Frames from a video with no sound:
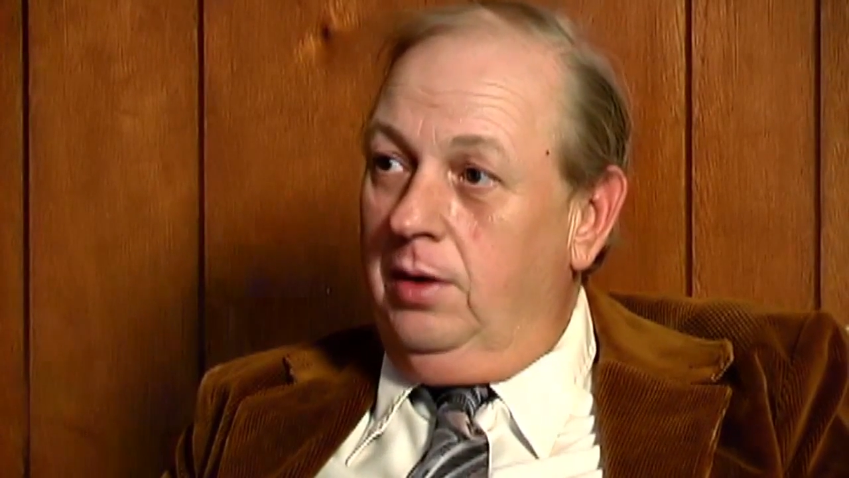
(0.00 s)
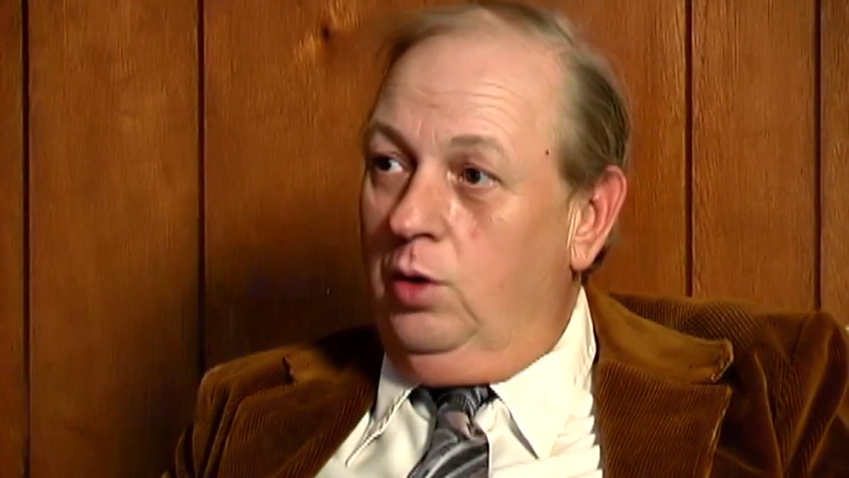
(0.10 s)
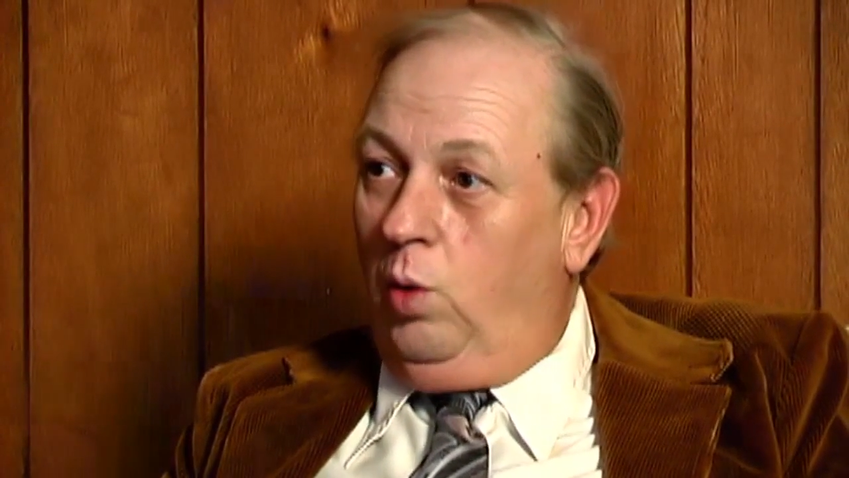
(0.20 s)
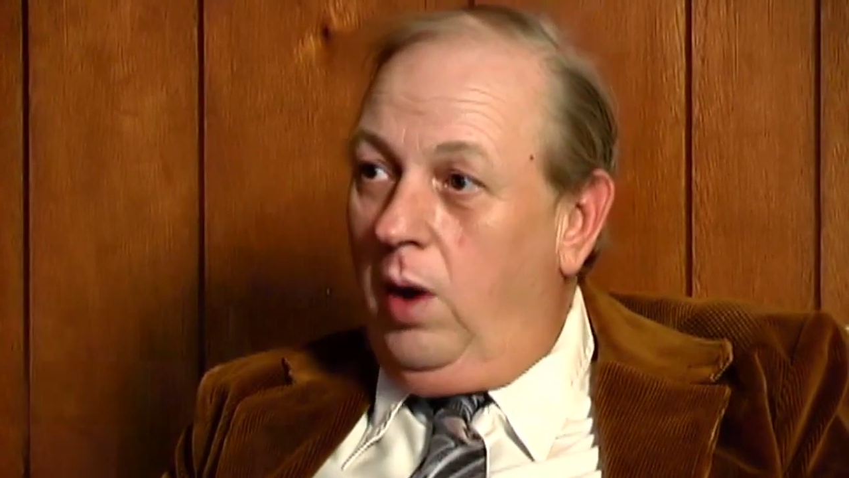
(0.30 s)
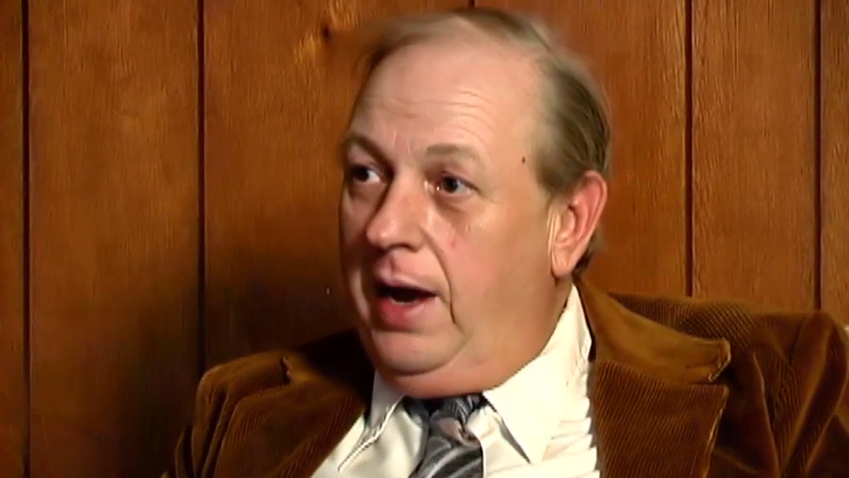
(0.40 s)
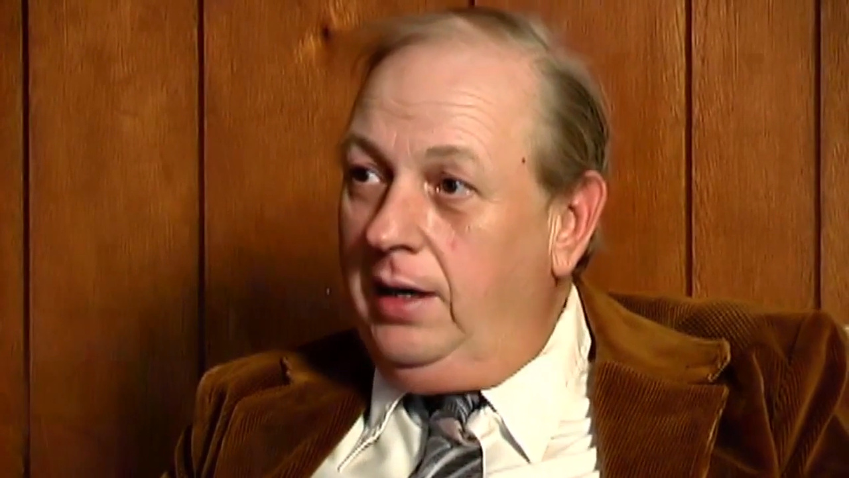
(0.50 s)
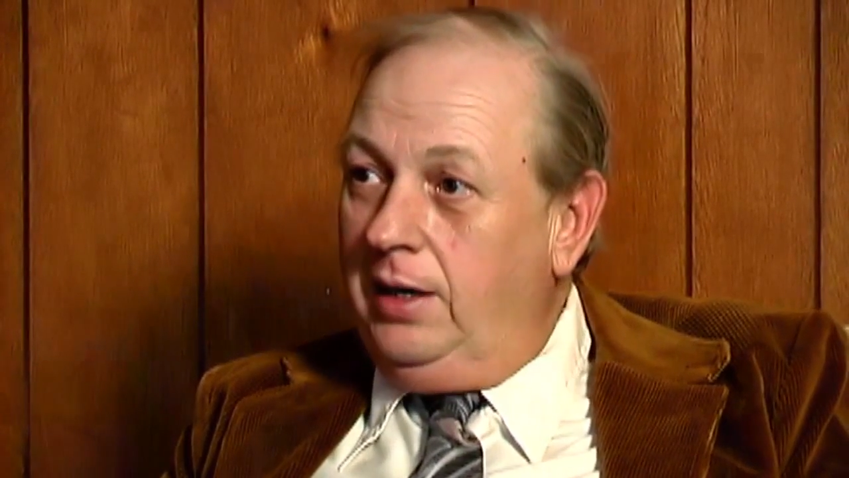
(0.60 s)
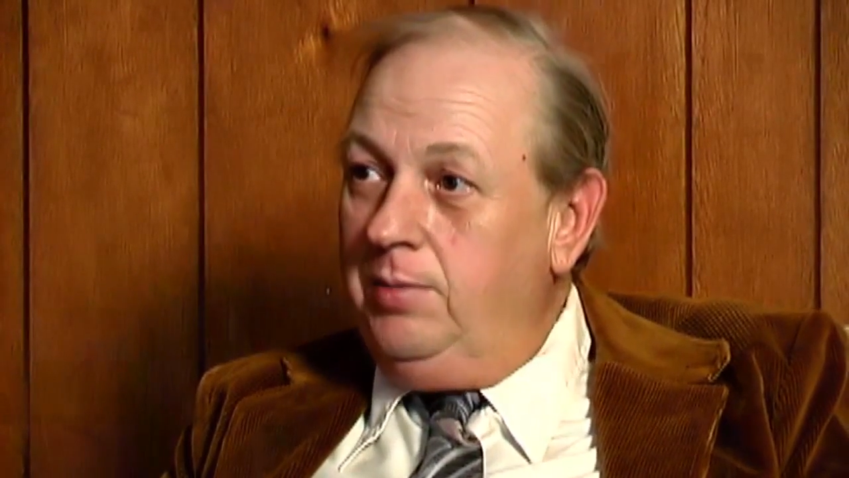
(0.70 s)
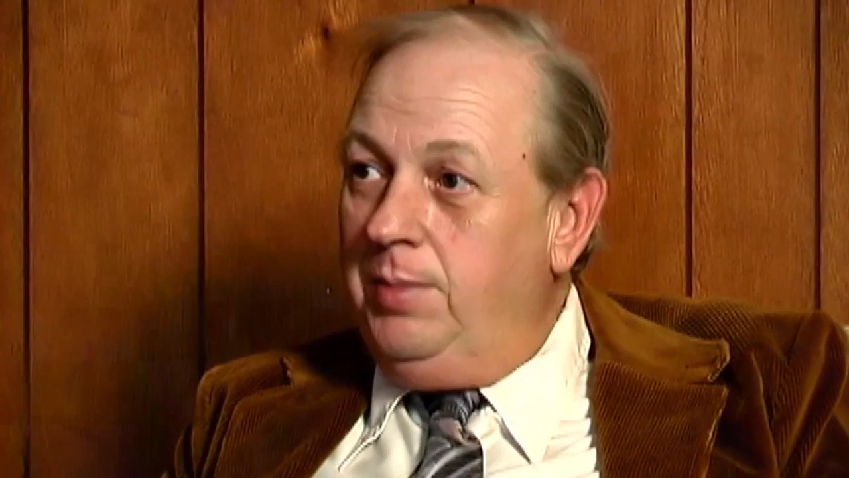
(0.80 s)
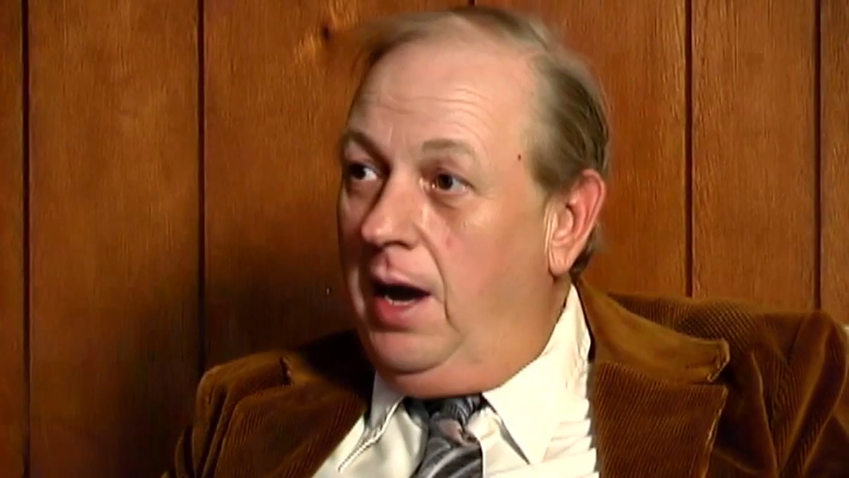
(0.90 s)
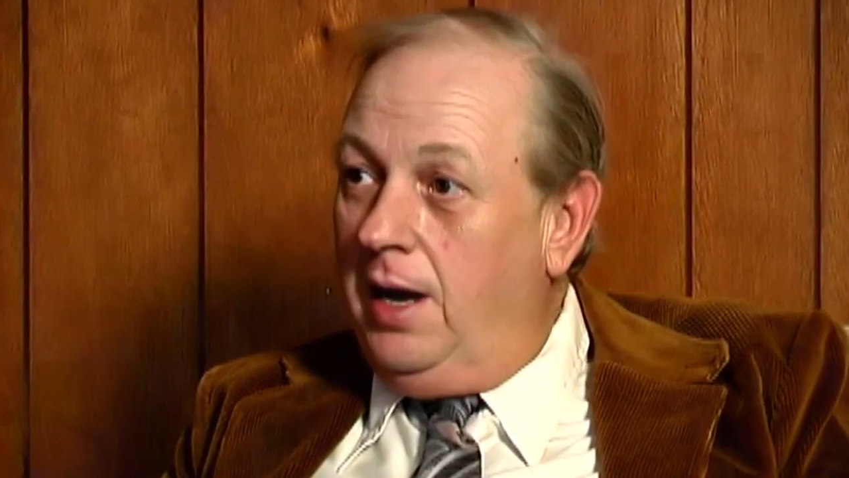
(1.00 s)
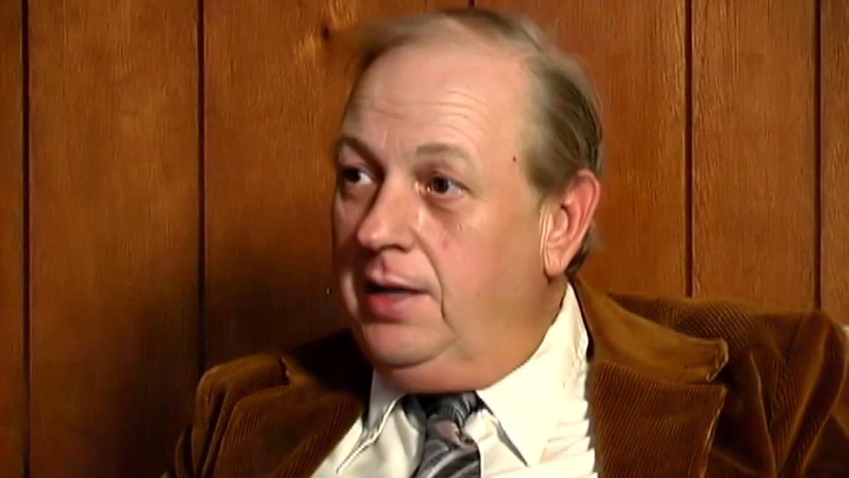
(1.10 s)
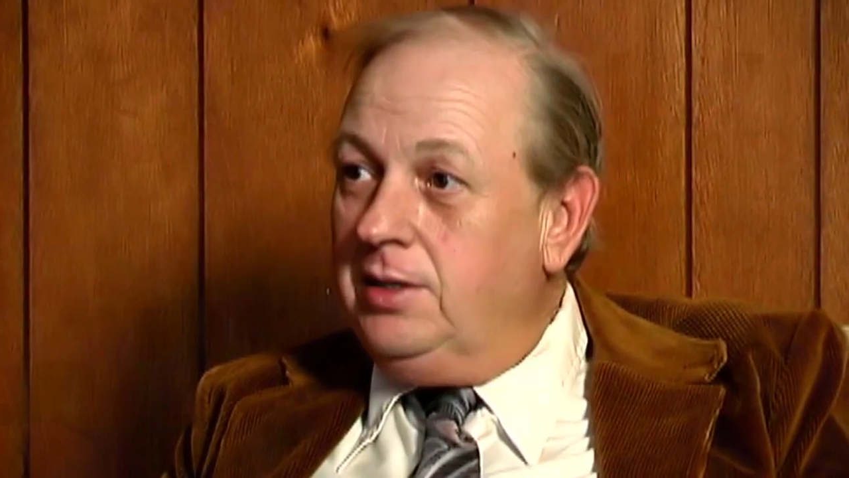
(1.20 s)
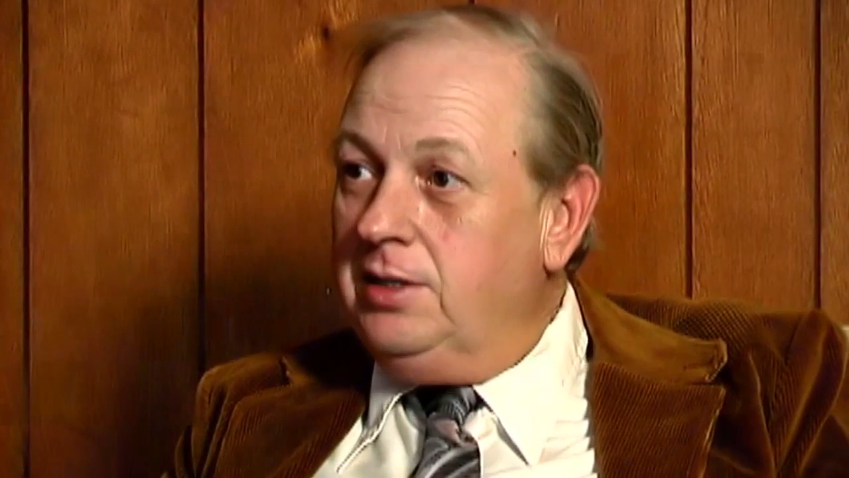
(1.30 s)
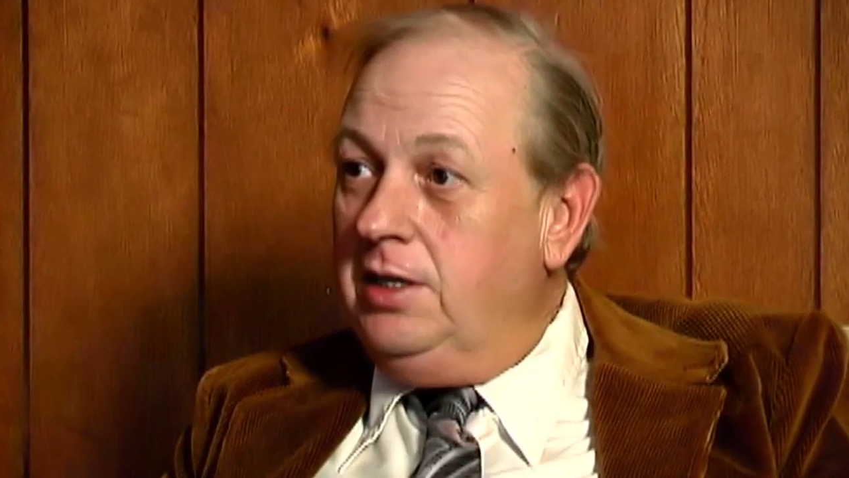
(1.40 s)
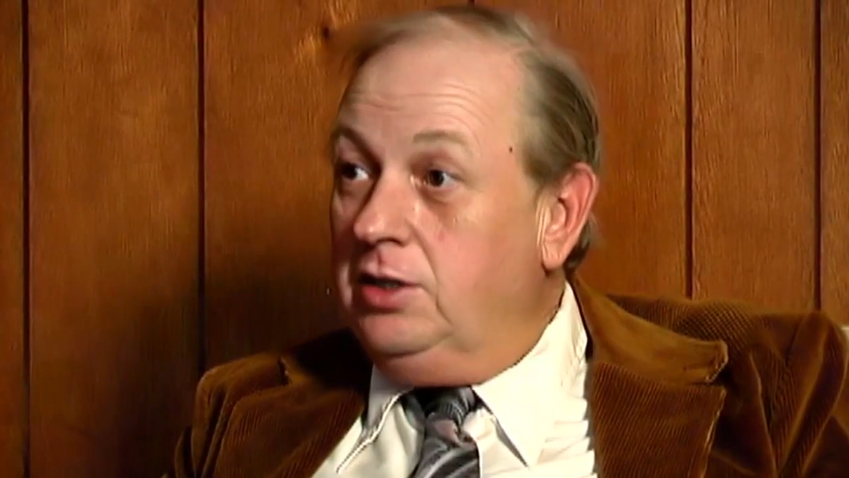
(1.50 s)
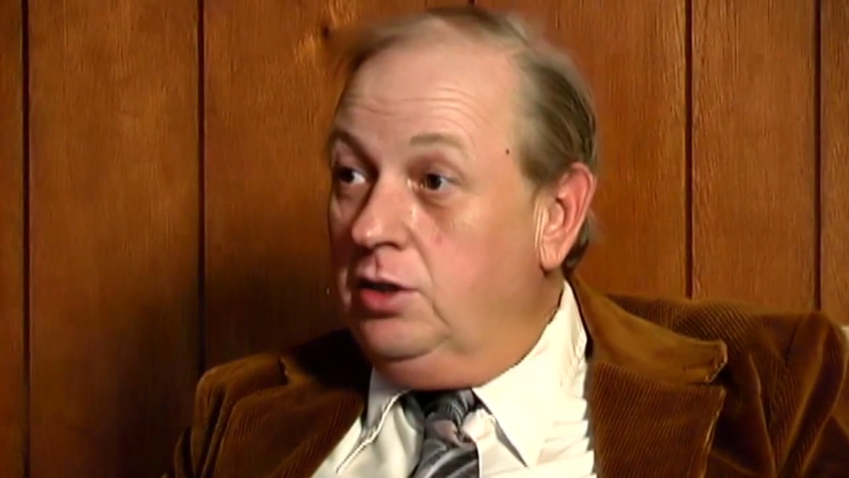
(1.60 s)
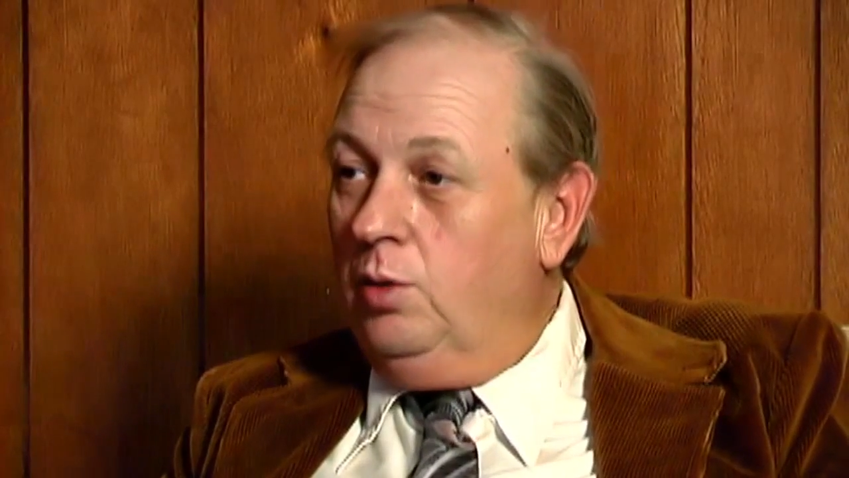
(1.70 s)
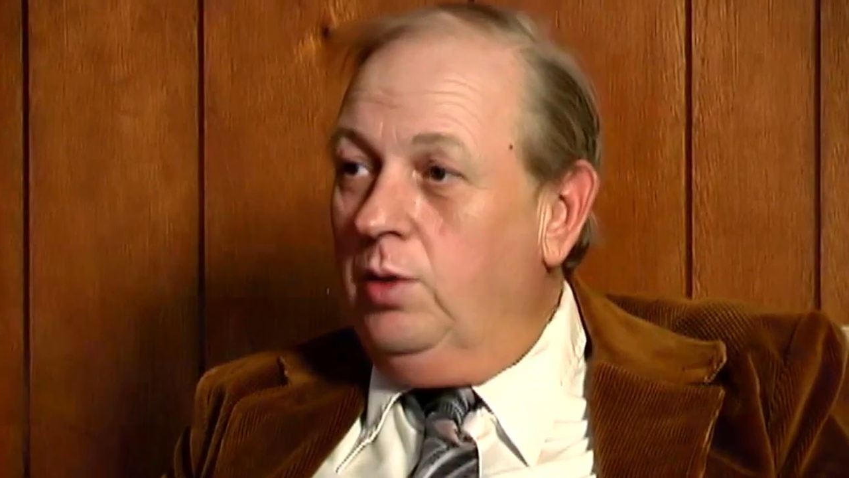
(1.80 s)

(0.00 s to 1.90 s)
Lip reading: quietly behind the scenes and no